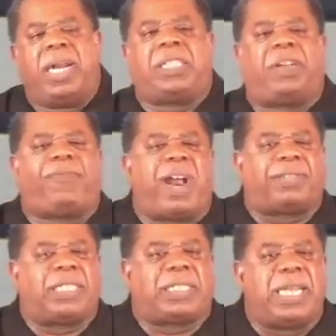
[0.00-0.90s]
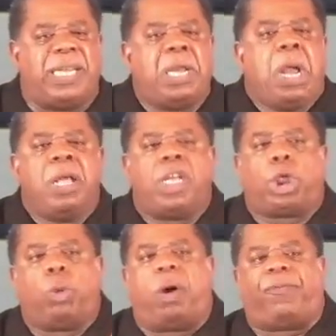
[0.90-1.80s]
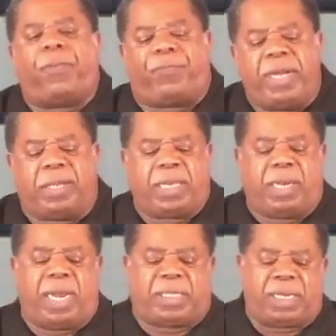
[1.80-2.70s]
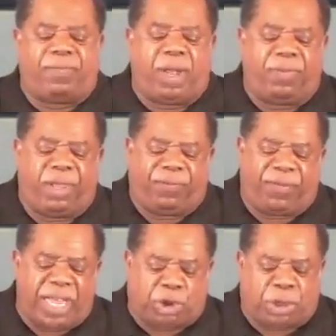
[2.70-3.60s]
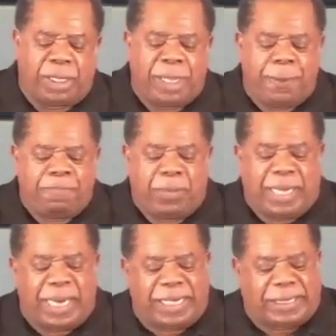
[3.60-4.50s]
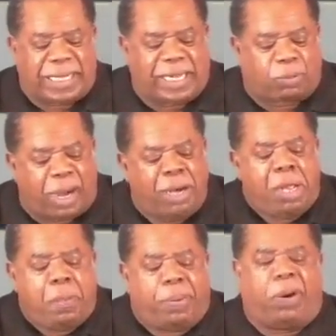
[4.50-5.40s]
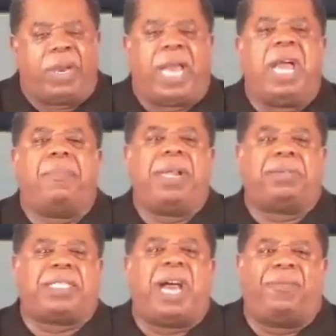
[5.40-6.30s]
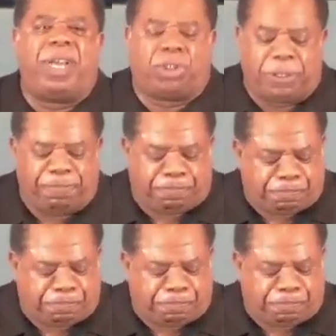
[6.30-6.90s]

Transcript: Galatians 5.16, that you won't fulfill the lusts of, of the flesh. And then he says, well, put on the helmet of salvation.